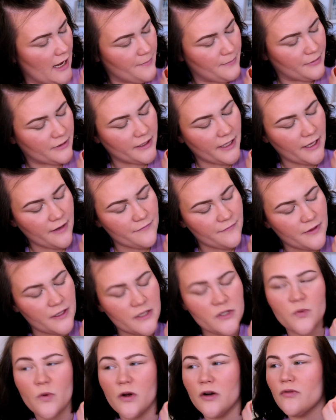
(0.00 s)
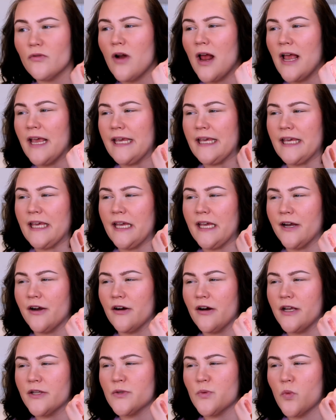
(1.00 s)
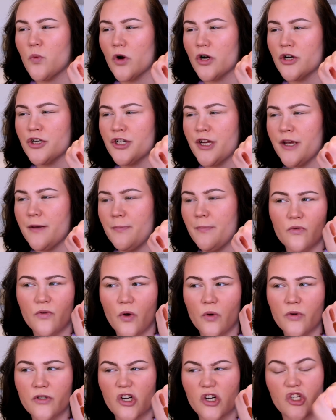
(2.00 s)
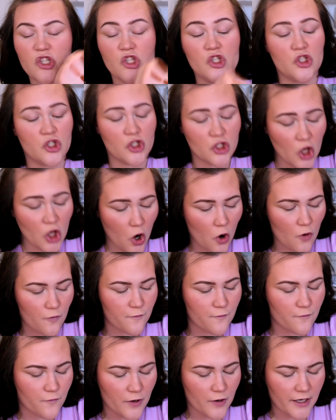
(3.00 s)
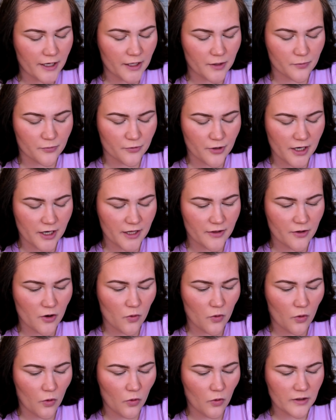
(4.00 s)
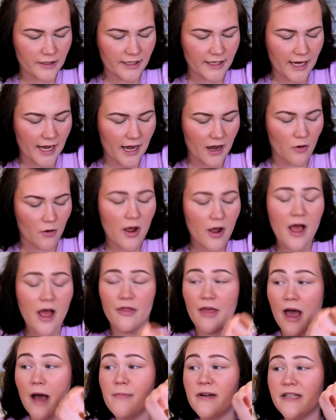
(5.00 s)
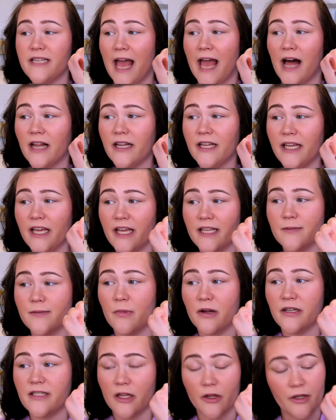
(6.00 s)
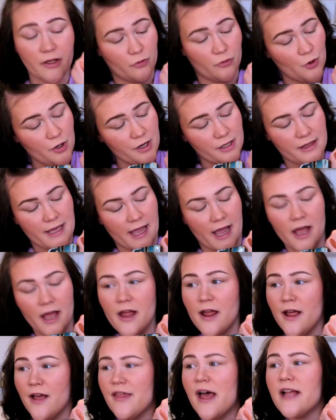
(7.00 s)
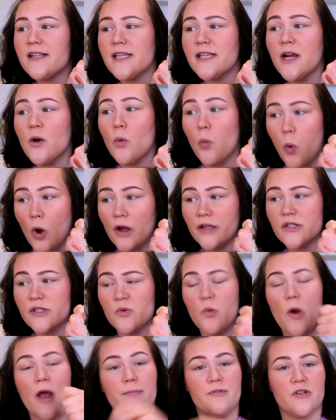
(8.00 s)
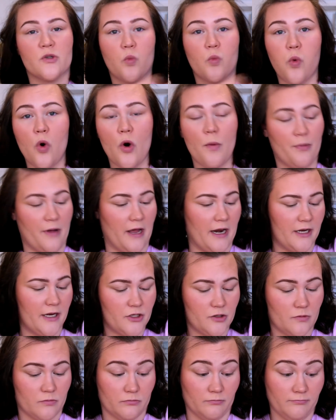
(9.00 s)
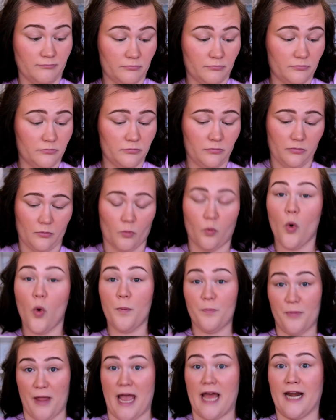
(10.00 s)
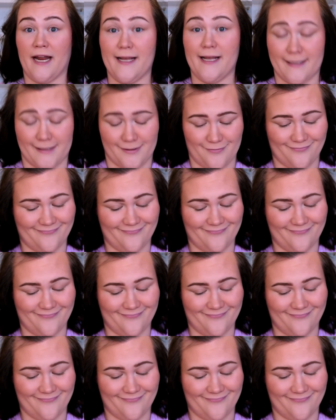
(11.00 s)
I believe this one right here is Worship. Ooh, those are so freaking pretty though. Holy cow. That metallic is, met look, look at that. That's like one swipe, just whoop, and it, mm, whoop, that is.